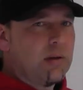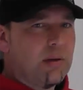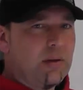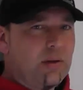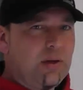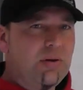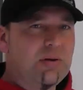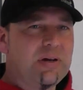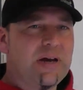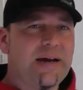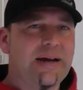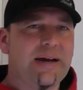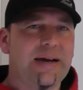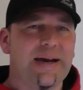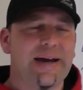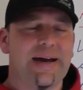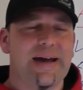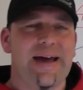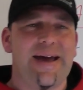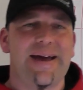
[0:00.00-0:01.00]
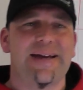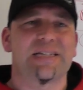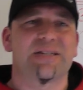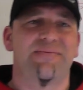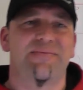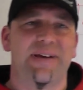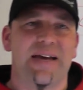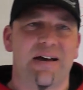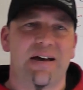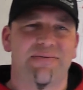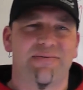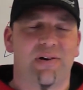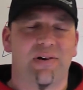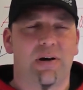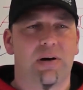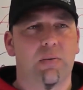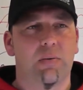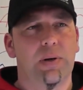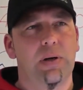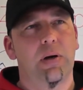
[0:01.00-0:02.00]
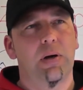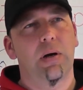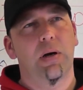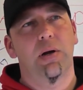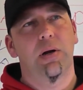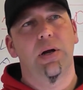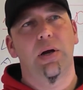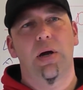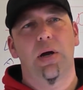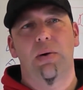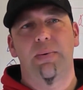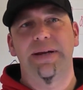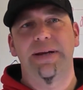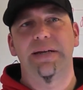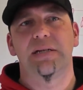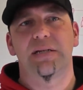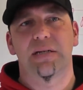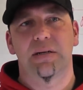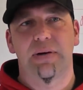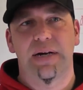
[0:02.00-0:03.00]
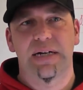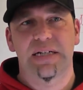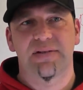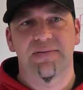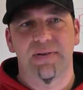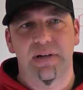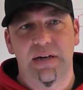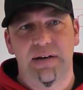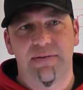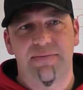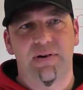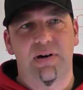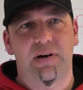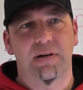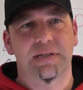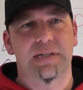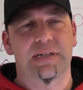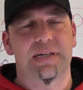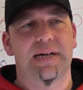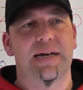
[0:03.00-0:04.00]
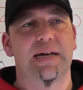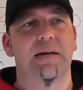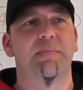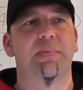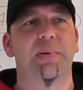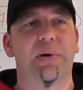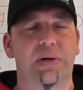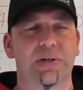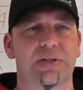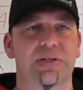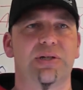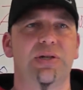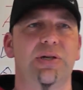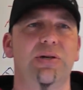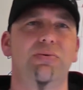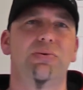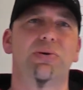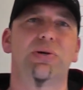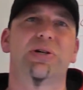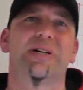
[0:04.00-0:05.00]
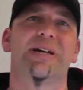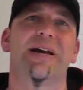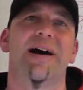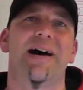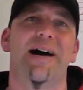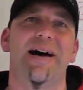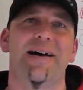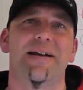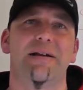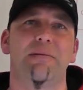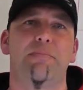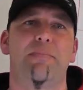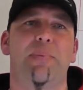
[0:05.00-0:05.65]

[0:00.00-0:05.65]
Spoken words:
You can get SVFR, we're not going to go into SVFR today, but you can